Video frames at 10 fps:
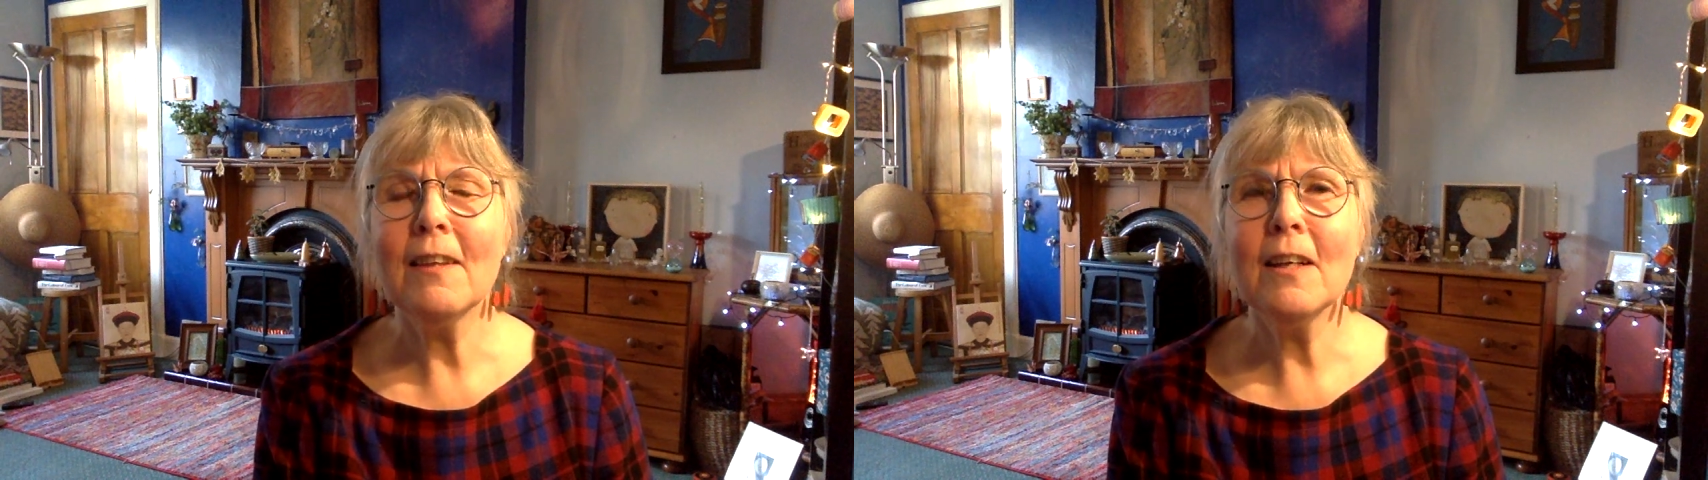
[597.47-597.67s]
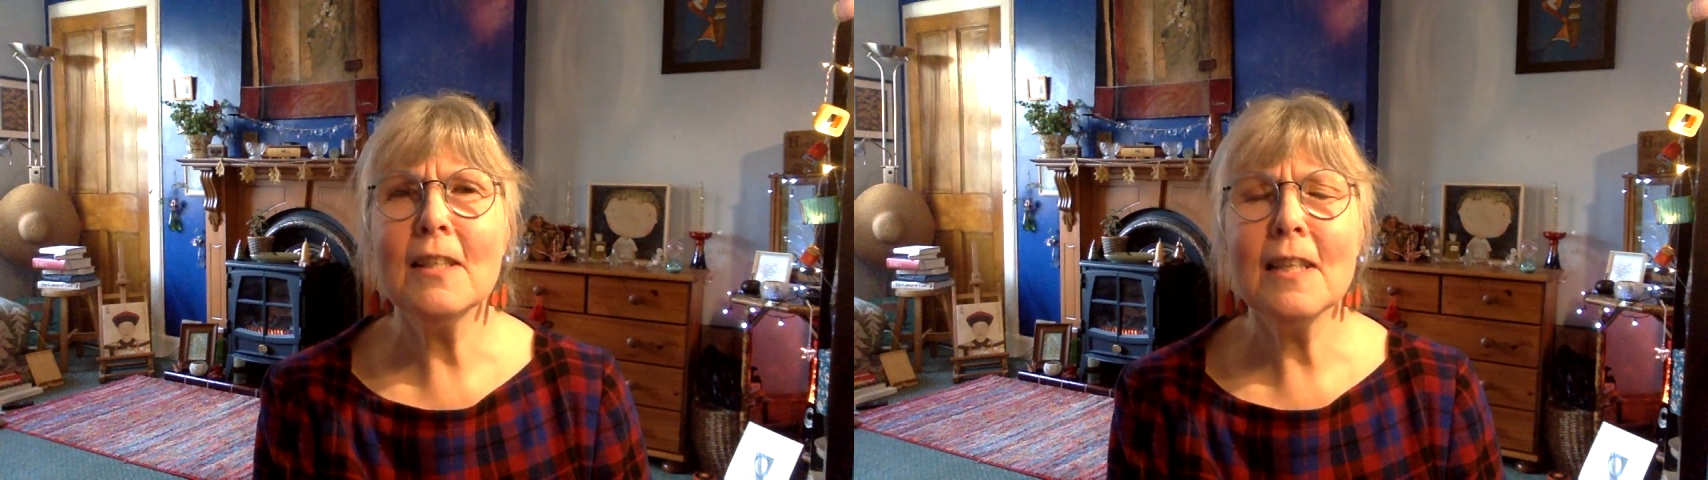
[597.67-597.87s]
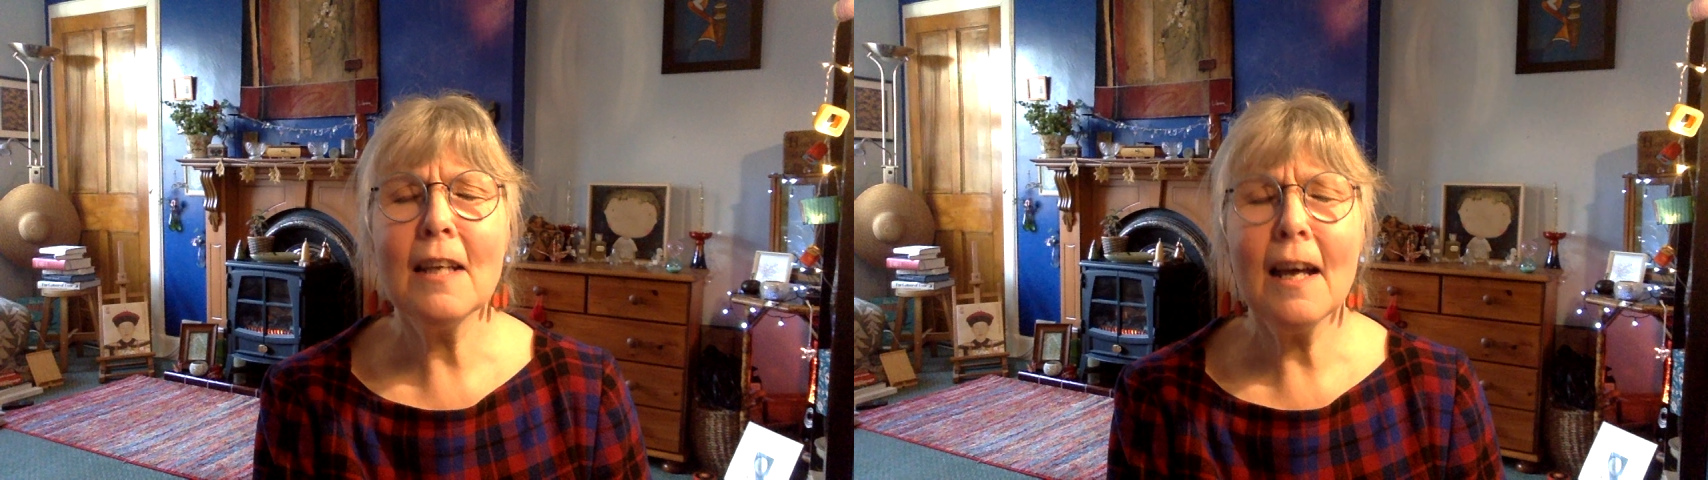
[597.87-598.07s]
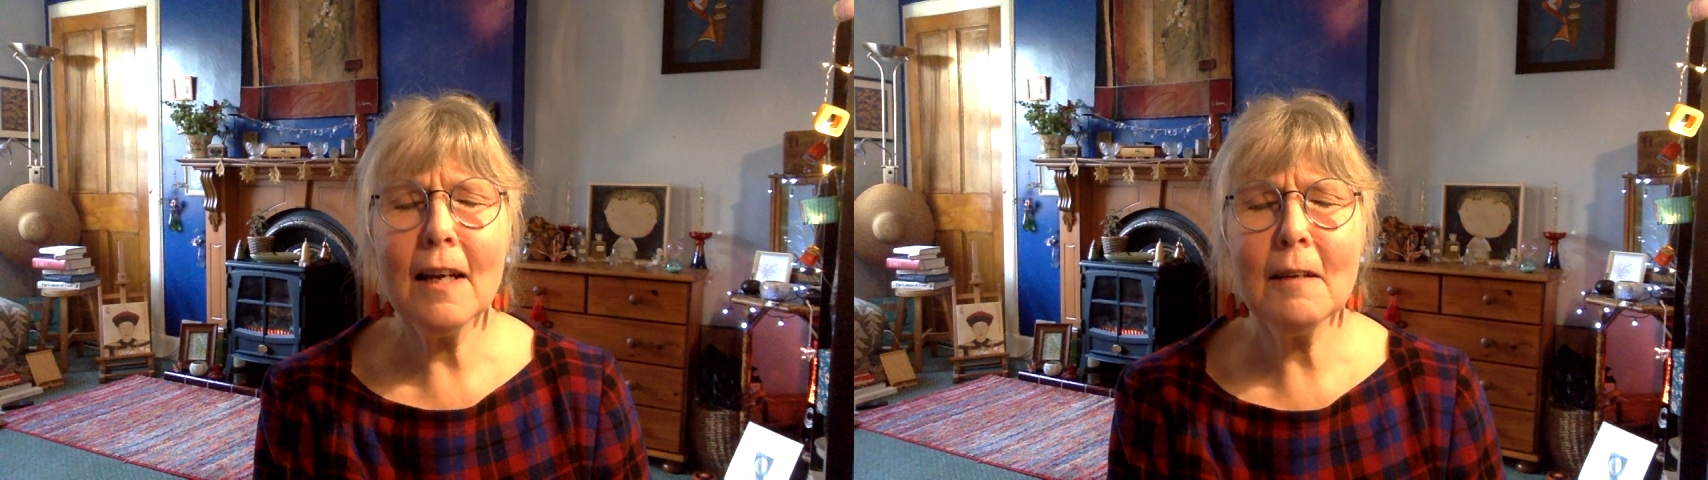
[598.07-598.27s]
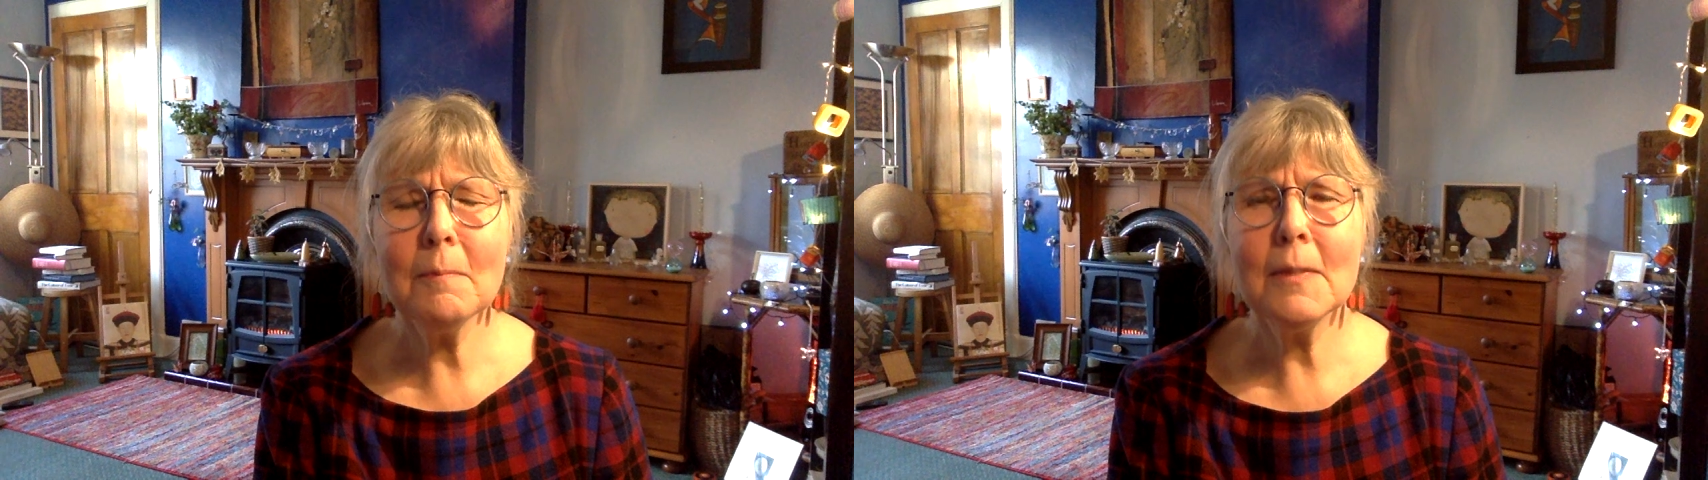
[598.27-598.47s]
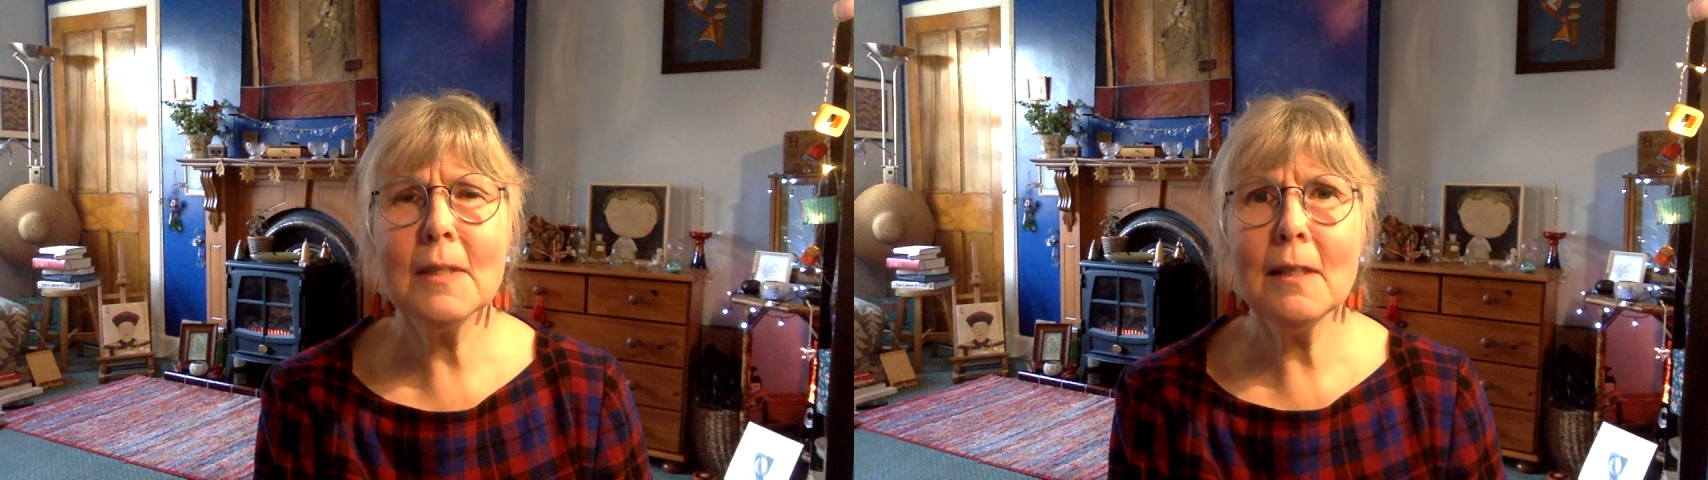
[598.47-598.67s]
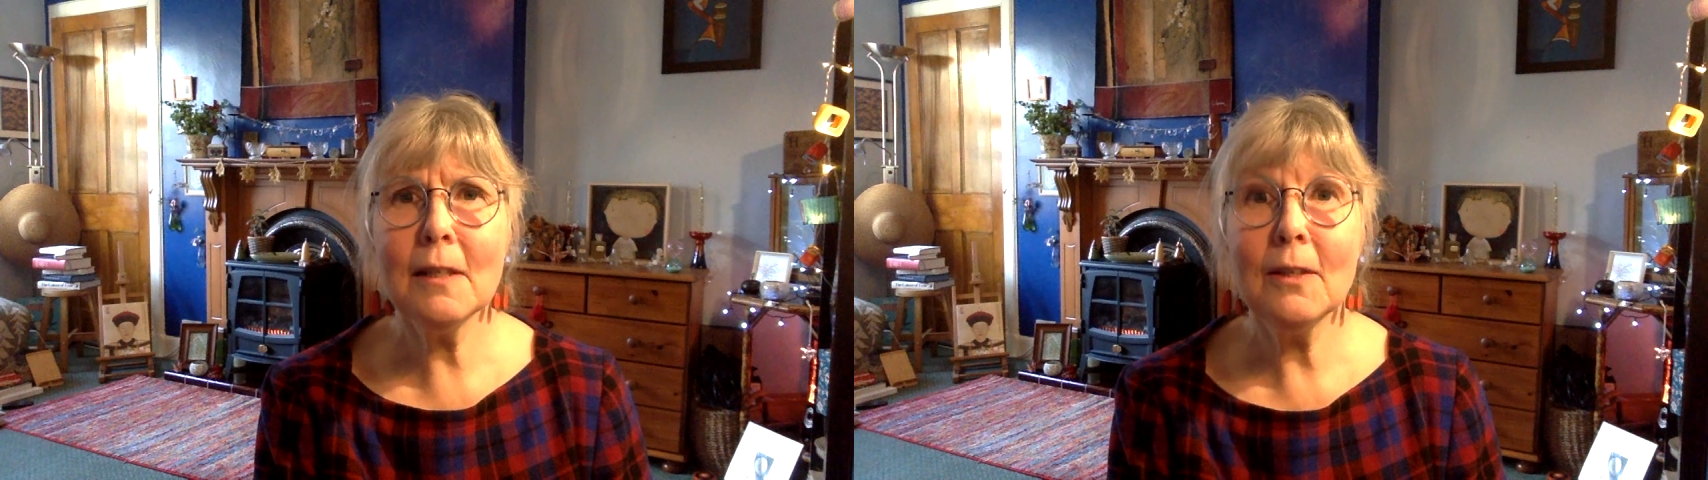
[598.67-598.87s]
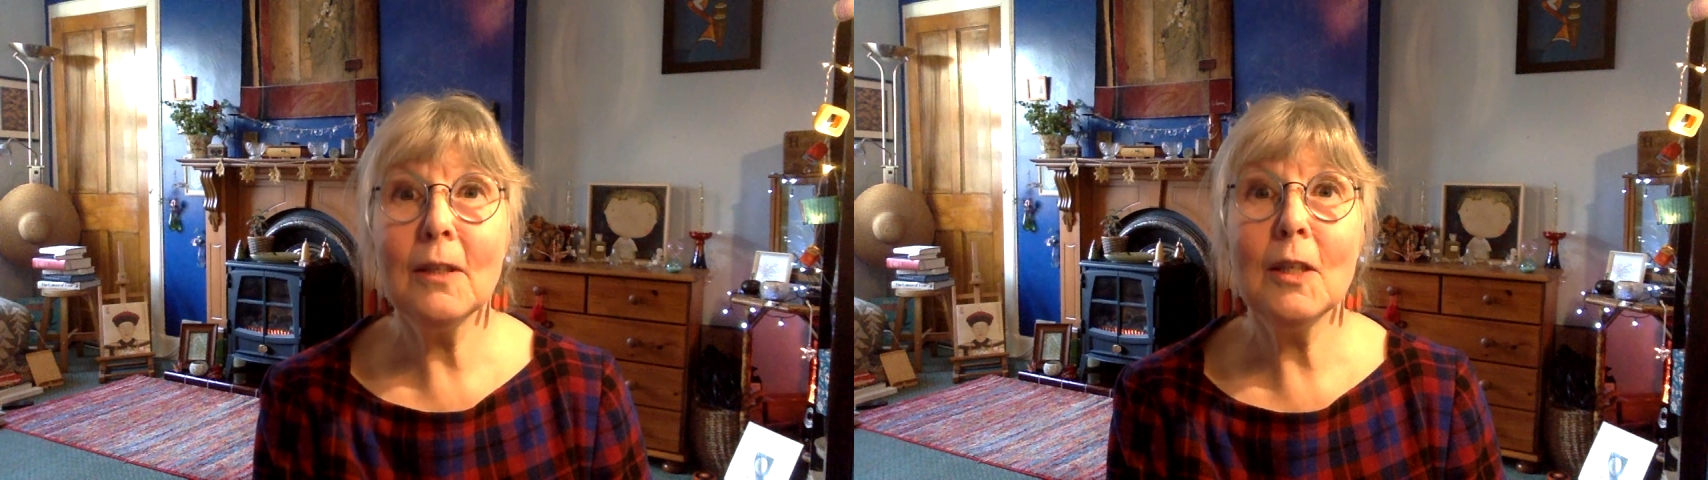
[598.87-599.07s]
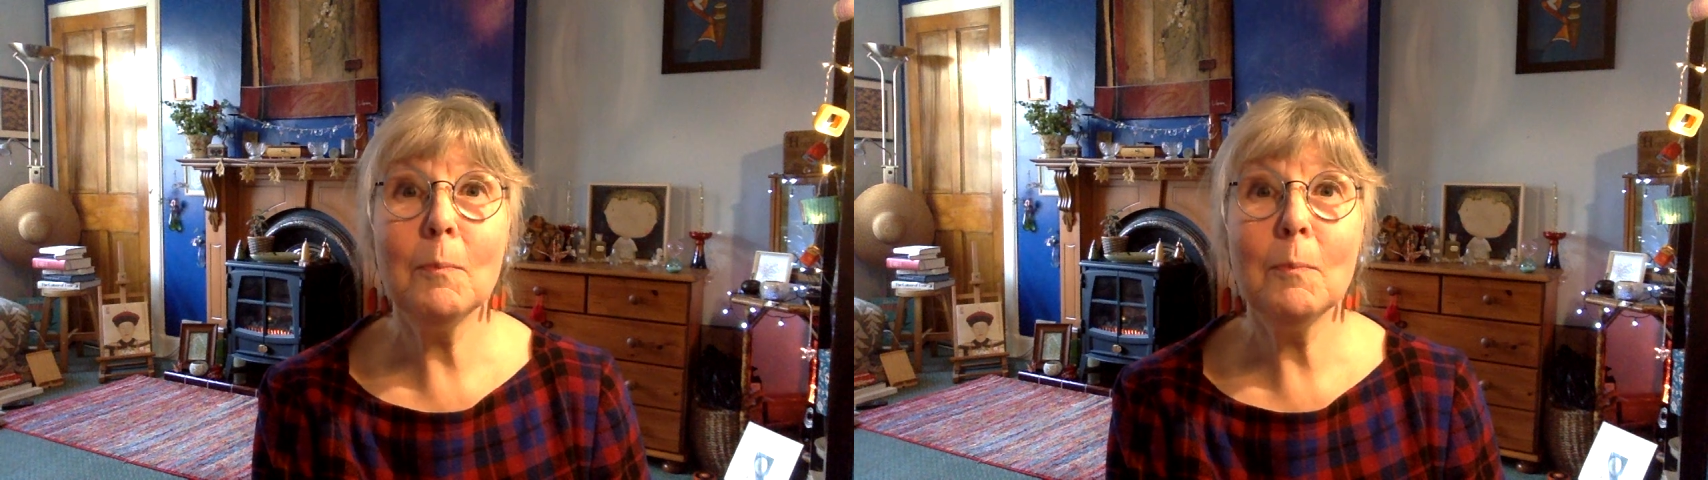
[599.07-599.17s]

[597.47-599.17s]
there is an absolutely